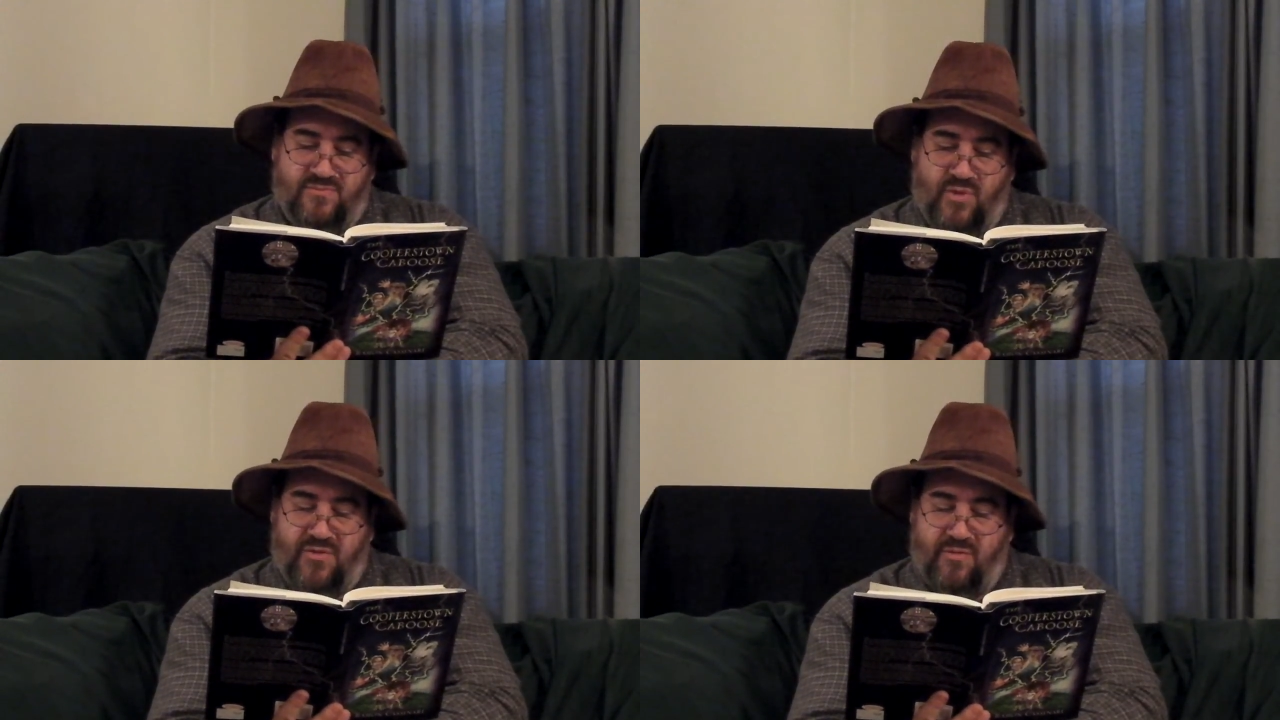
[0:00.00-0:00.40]

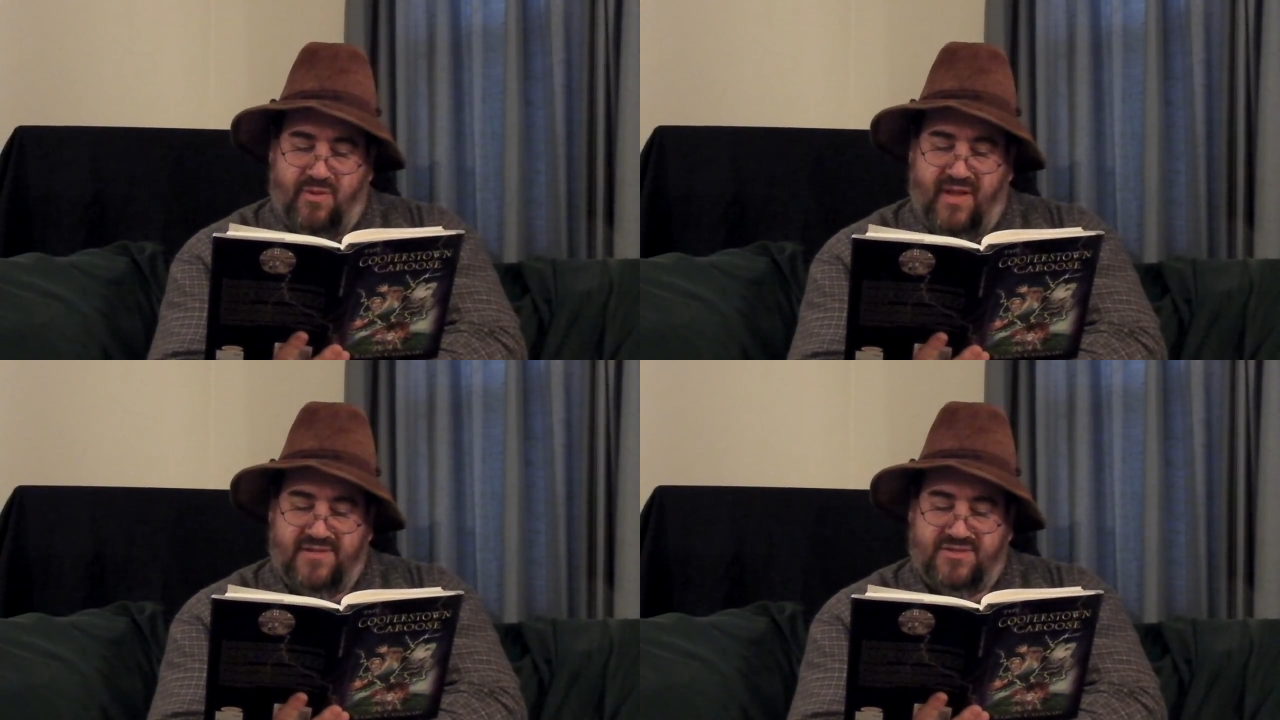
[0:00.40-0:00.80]
Mother
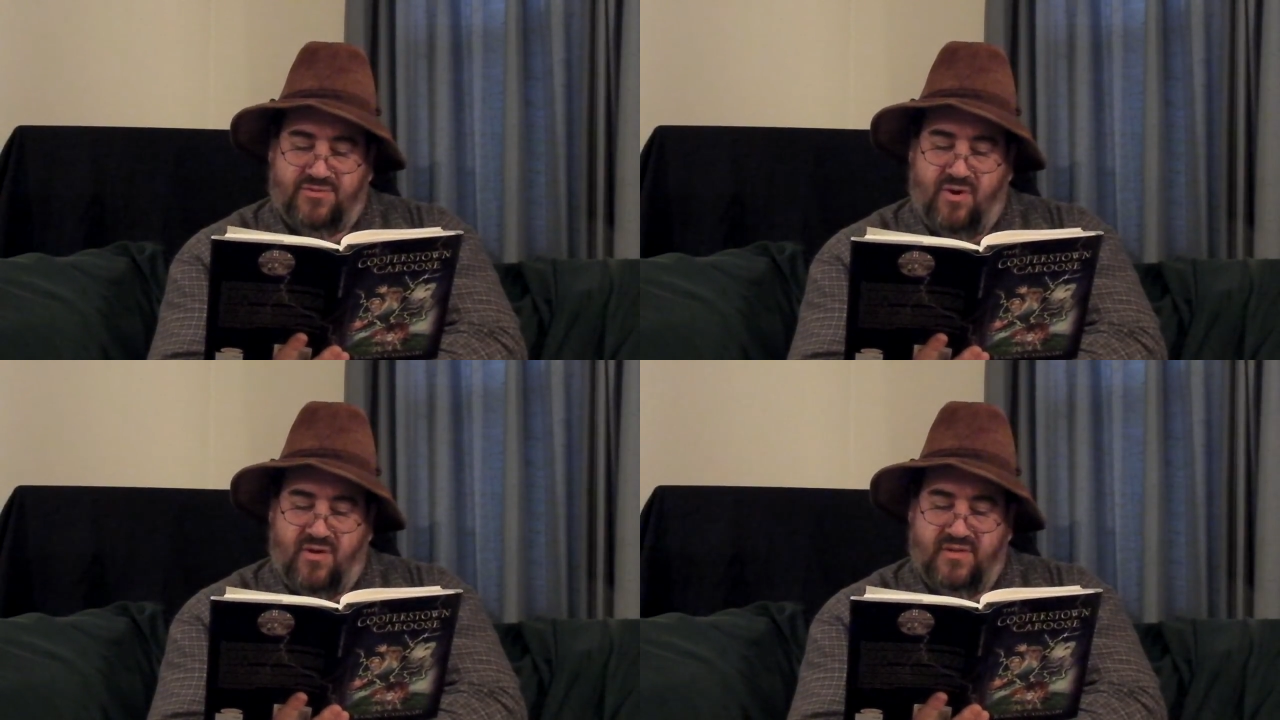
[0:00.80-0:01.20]
replied
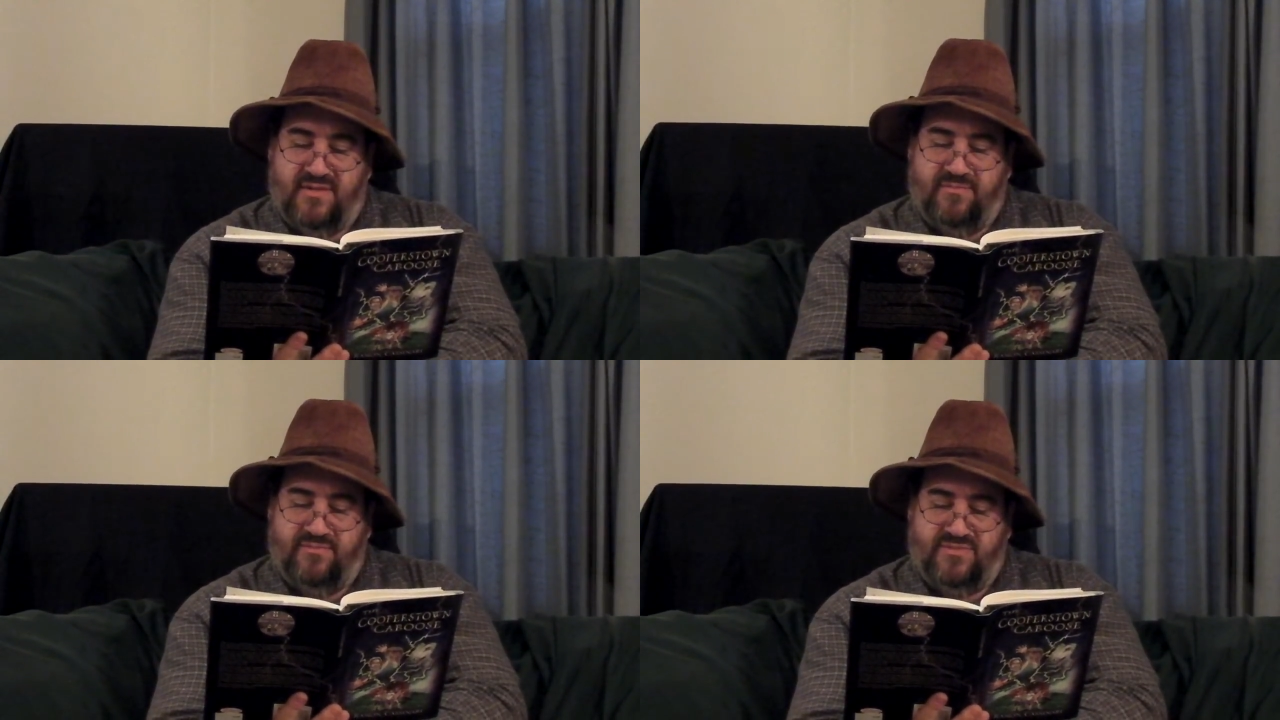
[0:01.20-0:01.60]

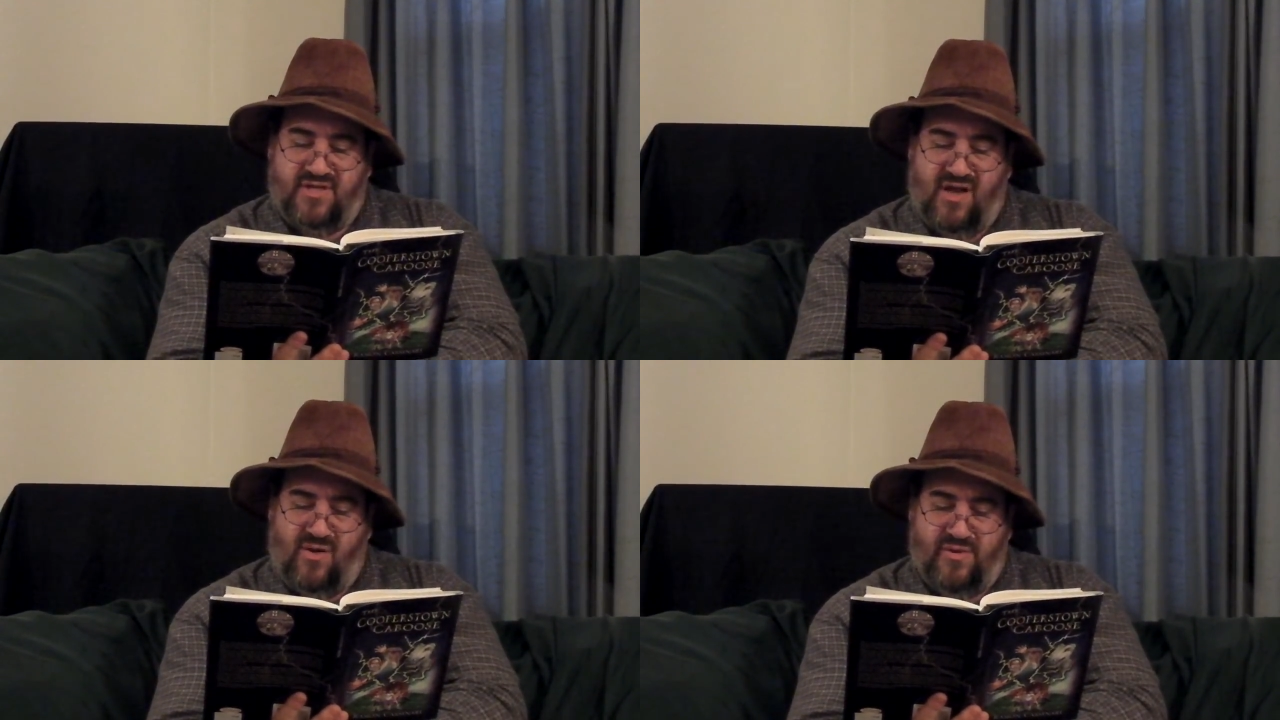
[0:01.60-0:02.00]
strongly,
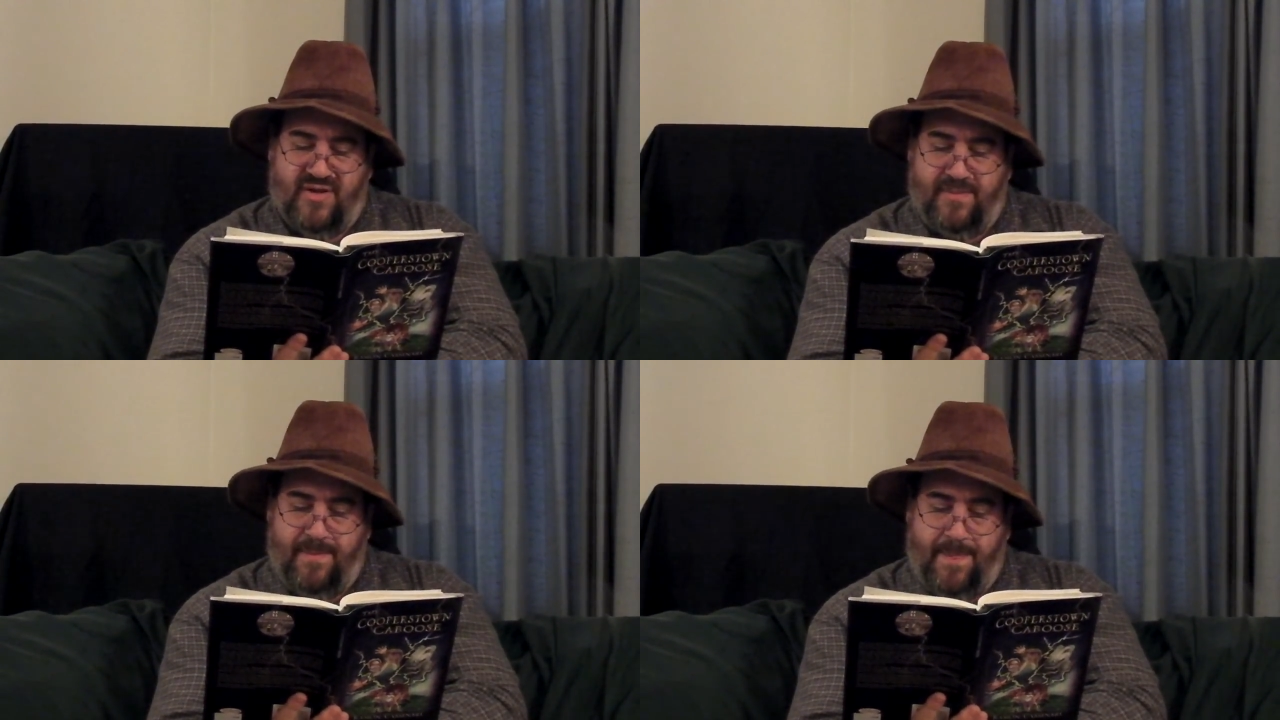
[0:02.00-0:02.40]
"Dakota."